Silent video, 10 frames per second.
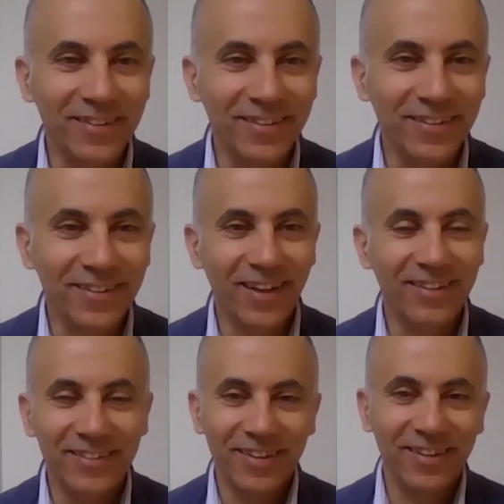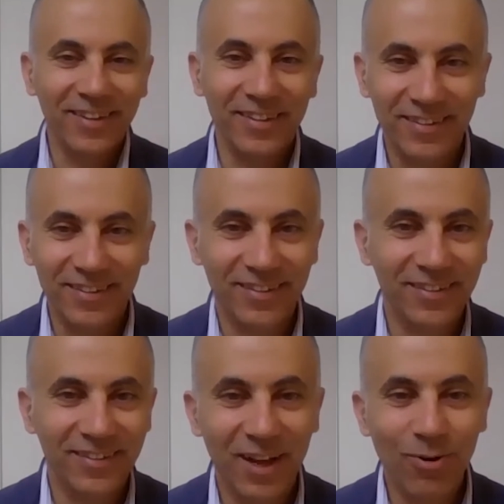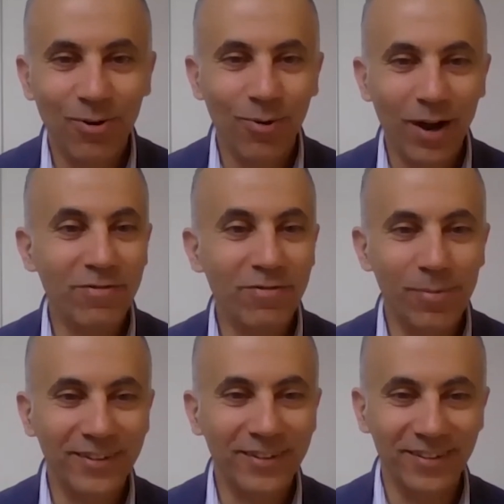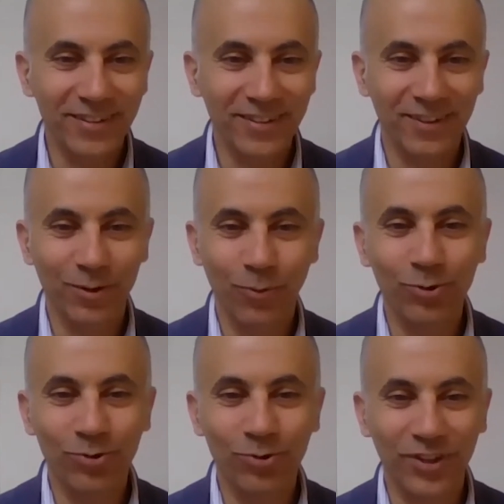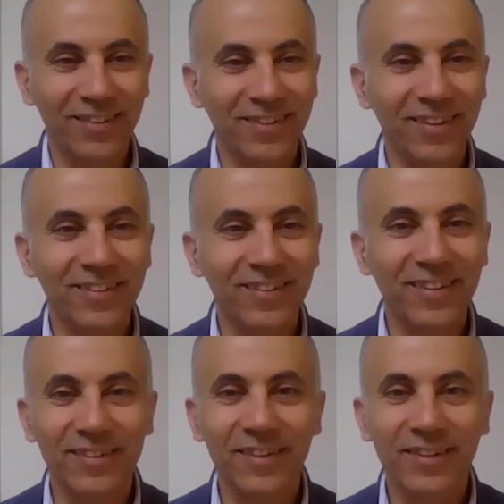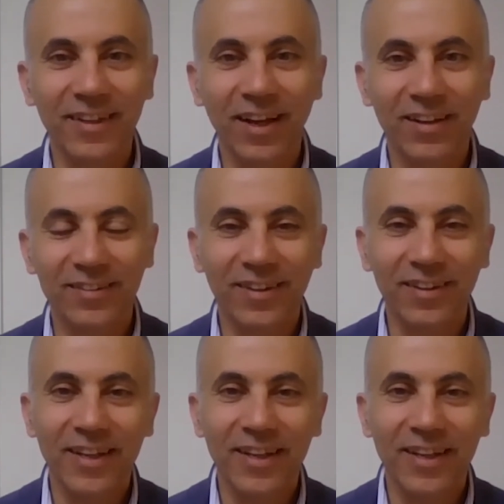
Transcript: Katherine. And uh, uh, hello, everybody uh, watching us and, and hearing us.